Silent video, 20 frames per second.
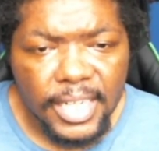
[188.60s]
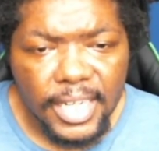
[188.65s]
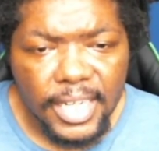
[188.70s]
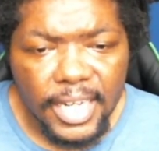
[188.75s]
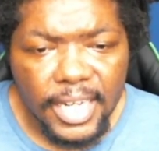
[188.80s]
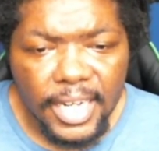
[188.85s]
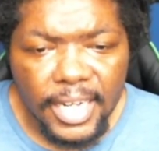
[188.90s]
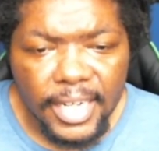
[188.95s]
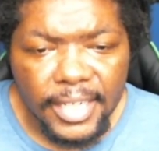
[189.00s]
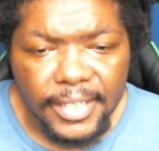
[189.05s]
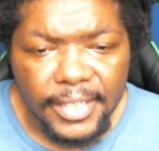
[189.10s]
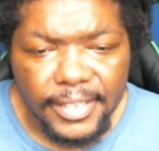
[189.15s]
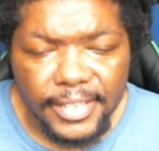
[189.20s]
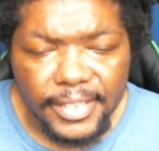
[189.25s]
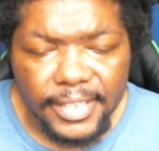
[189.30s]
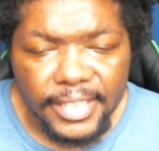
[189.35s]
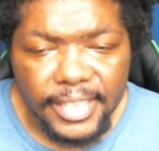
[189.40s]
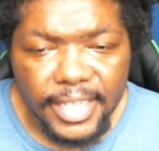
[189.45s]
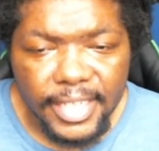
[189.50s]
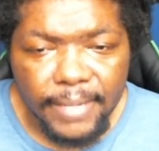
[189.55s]
Uh,
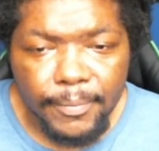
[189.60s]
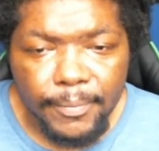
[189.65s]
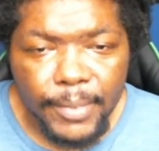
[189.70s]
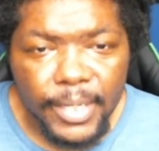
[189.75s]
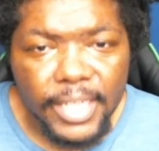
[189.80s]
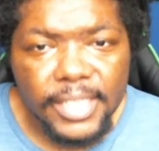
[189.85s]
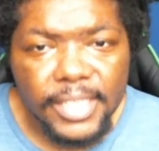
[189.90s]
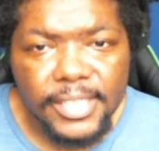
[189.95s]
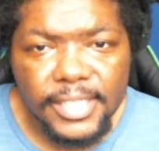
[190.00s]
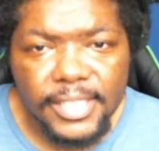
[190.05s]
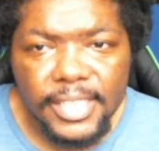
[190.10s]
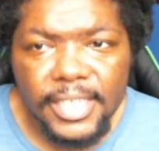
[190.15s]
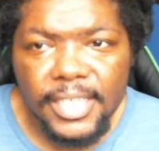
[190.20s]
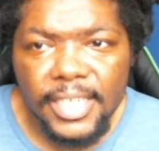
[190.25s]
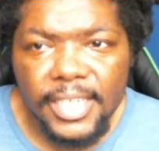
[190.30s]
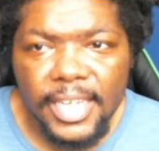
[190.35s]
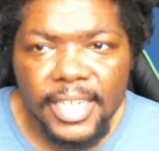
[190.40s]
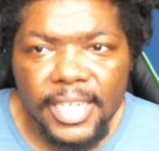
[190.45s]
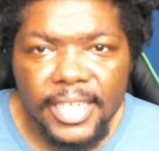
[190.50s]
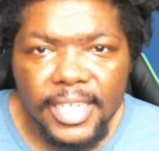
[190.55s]
and we get to see
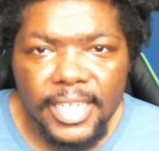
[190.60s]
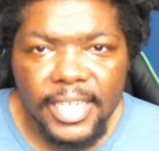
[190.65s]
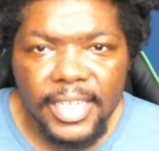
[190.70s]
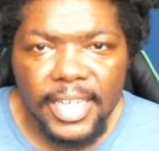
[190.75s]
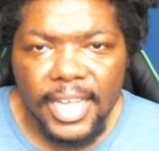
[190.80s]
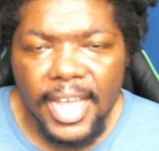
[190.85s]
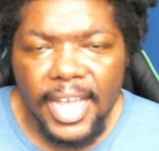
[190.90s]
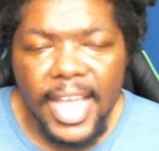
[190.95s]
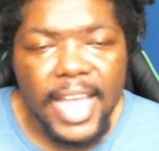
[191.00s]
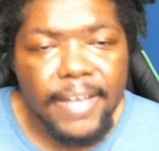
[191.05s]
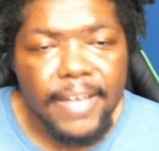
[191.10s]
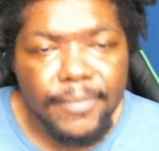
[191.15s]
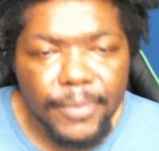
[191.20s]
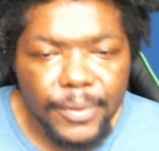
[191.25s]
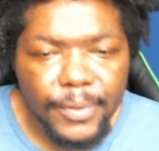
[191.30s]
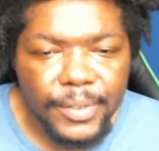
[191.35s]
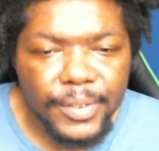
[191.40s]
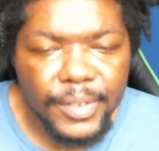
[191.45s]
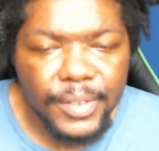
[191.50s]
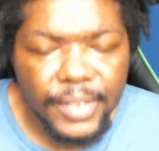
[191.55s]
like a
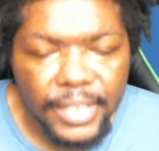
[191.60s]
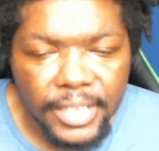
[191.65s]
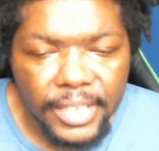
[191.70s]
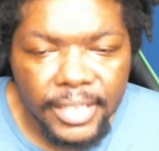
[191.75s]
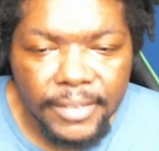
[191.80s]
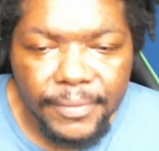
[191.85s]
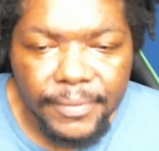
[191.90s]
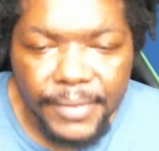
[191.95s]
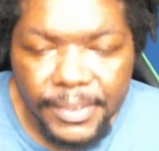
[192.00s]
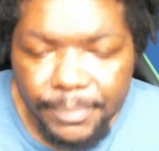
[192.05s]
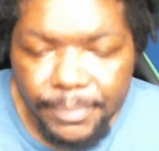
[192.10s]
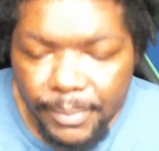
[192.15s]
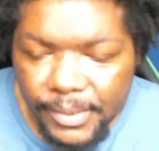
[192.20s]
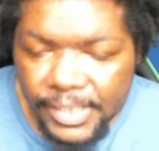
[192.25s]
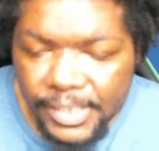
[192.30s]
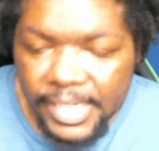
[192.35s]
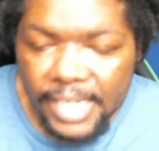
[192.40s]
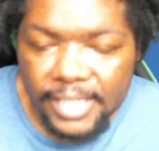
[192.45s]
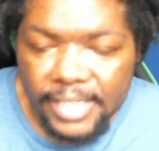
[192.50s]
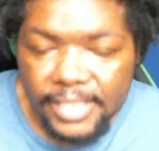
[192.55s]
handful of his
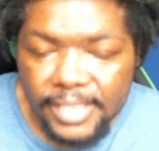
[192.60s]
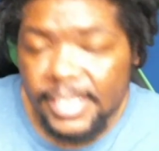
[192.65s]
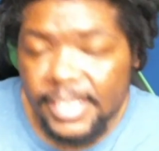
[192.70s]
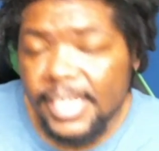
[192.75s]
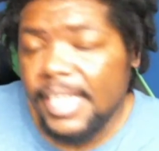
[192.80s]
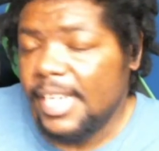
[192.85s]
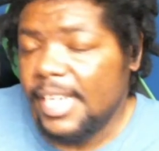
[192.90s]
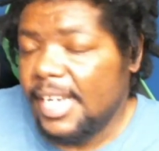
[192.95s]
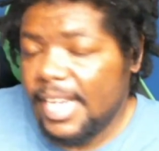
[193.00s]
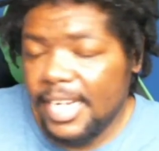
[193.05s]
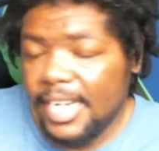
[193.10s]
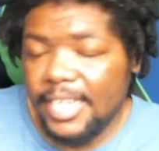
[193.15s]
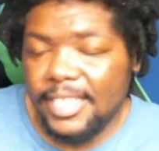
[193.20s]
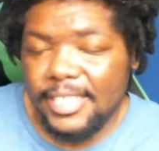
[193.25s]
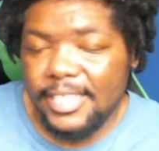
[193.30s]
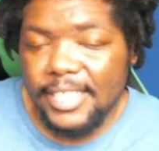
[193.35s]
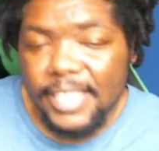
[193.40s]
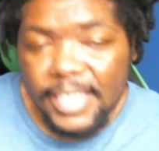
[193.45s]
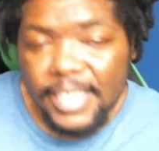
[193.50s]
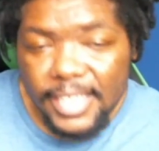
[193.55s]
personalities, and
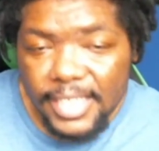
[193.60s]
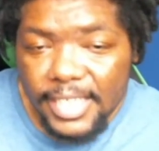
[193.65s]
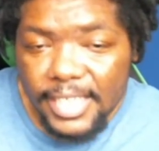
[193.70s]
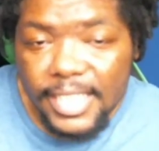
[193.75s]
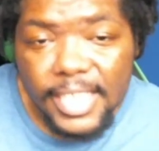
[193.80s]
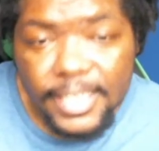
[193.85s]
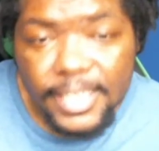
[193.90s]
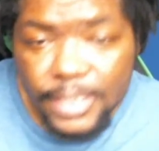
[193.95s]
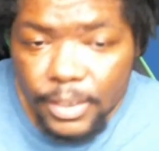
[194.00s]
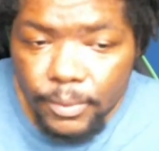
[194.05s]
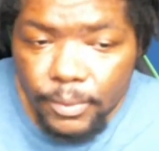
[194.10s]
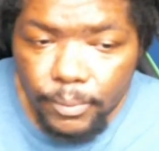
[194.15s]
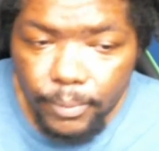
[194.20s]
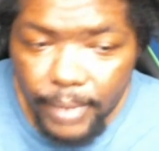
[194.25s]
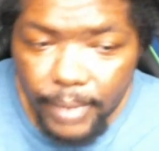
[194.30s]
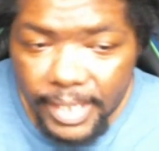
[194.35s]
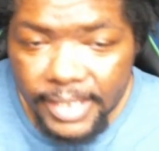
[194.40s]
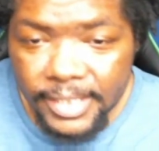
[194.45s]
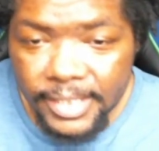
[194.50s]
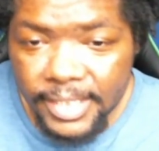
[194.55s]
he does a
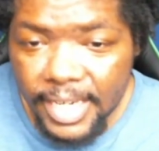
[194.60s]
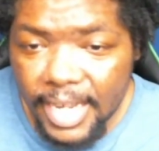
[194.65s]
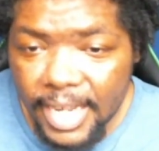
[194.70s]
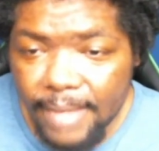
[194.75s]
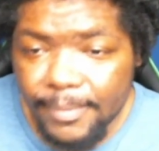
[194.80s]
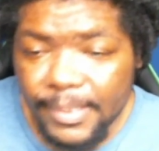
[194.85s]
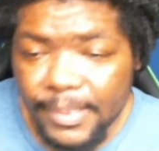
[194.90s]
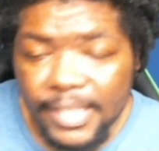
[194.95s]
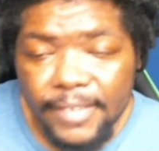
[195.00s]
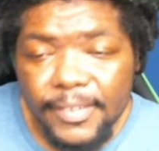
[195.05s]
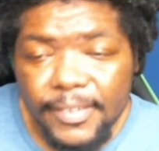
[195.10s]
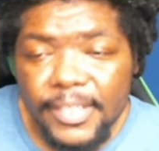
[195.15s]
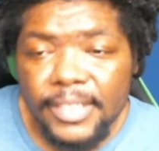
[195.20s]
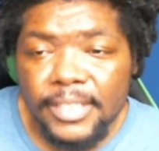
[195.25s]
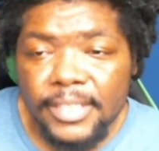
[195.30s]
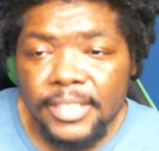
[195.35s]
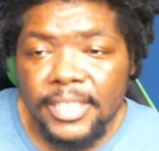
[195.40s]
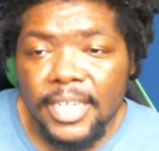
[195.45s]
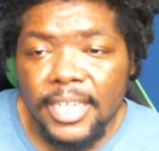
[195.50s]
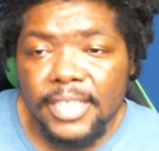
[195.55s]
great job. He
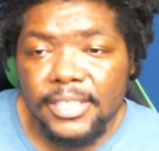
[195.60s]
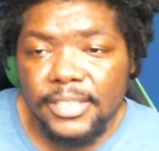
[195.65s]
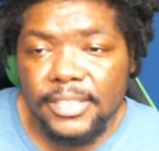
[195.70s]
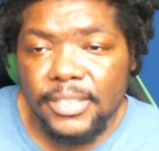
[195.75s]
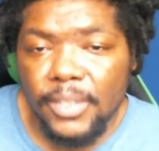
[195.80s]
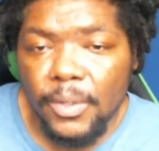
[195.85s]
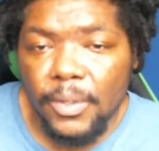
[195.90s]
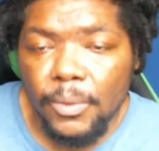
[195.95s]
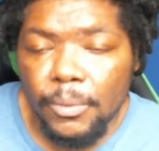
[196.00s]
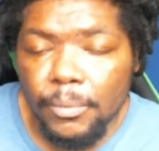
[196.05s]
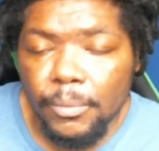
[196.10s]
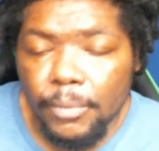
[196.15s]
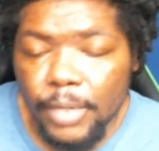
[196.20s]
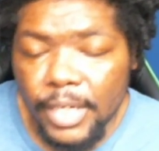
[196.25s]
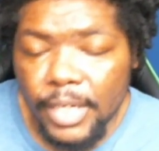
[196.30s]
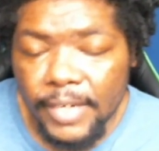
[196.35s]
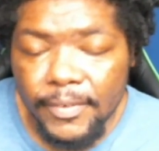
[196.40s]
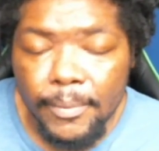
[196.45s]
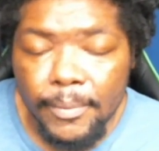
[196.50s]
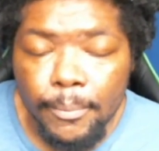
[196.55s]
even does so
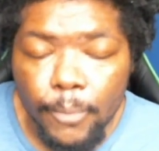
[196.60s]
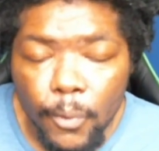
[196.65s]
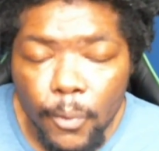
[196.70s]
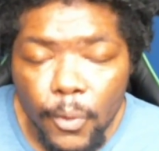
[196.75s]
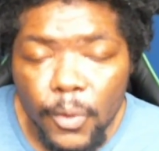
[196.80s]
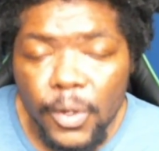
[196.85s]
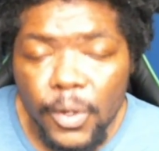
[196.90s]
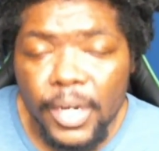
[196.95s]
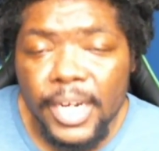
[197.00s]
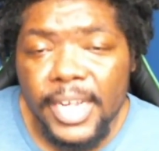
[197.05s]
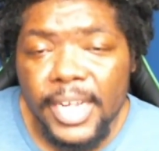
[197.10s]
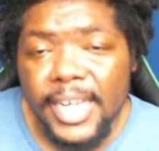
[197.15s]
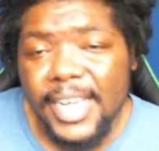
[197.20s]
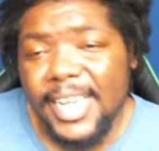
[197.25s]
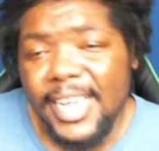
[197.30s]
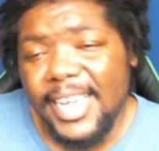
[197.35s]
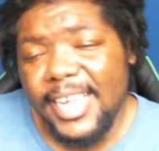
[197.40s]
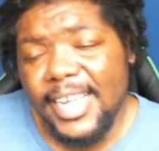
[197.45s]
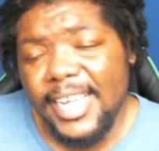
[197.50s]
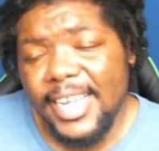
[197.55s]
even more
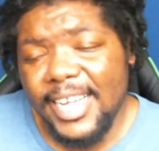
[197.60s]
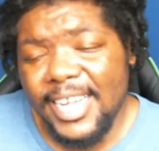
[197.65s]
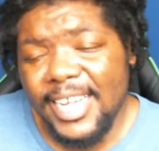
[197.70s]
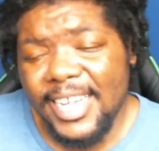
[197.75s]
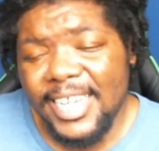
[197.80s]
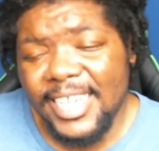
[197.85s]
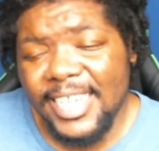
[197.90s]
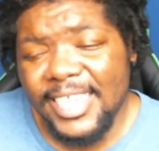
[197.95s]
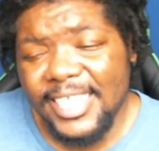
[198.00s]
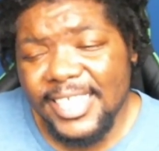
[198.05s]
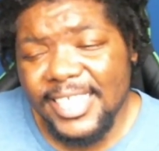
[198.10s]
uh